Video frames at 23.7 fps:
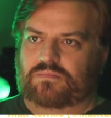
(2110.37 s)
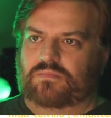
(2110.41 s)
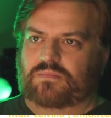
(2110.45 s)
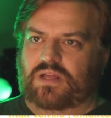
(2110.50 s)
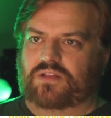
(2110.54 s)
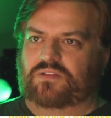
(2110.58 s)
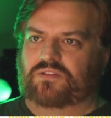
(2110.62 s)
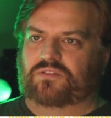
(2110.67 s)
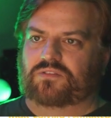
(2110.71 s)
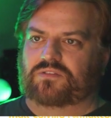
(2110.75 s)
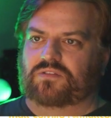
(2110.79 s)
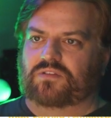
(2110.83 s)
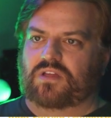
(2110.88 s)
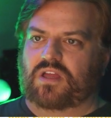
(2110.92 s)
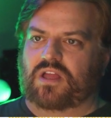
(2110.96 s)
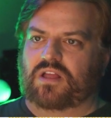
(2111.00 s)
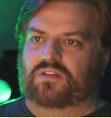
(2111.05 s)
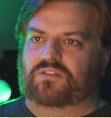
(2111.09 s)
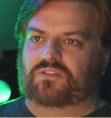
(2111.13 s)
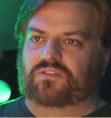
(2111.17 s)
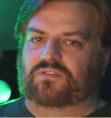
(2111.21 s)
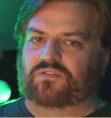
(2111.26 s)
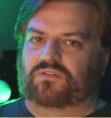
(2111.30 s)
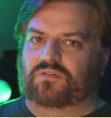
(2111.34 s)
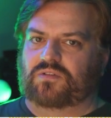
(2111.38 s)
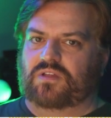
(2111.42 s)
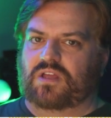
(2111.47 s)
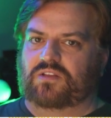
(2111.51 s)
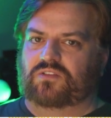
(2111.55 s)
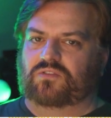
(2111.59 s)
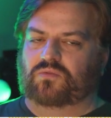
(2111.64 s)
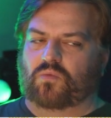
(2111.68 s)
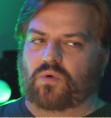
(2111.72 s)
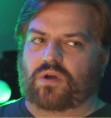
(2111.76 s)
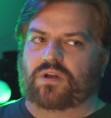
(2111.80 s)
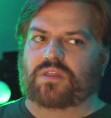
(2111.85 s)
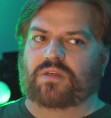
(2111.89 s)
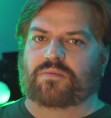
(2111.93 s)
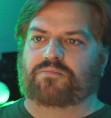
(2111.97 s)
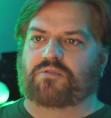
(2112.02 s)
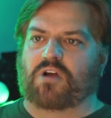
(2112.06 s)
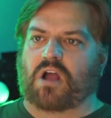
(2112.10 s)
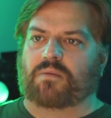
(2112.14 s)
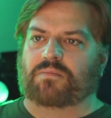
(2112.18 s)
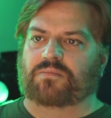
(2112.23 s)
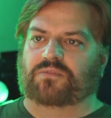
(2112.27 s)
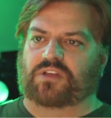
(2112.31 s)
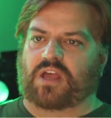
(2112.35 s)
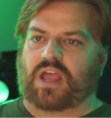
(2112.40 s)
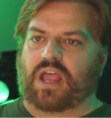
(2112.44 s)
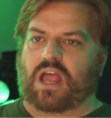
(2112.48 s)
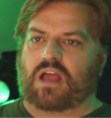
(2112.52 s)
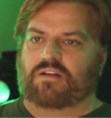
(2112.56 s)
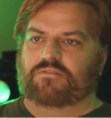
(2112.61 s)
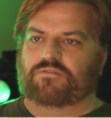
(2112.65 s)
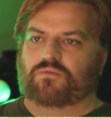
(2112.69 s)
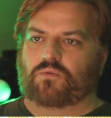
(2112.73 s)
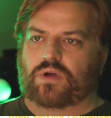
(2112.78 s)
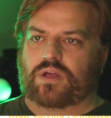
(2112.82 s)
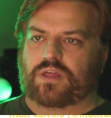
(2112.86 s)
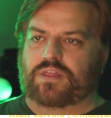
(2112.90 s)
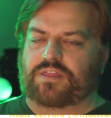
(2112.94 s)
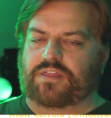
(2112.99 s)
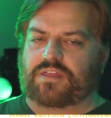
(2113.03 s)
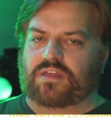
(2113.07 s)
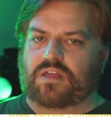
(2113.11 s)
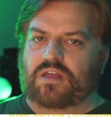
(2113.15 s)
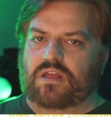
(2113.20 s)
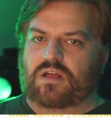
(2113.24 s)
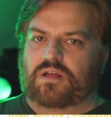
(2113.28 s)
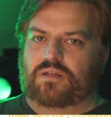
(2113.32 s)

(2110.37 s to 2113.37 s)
It's one of the problems I have with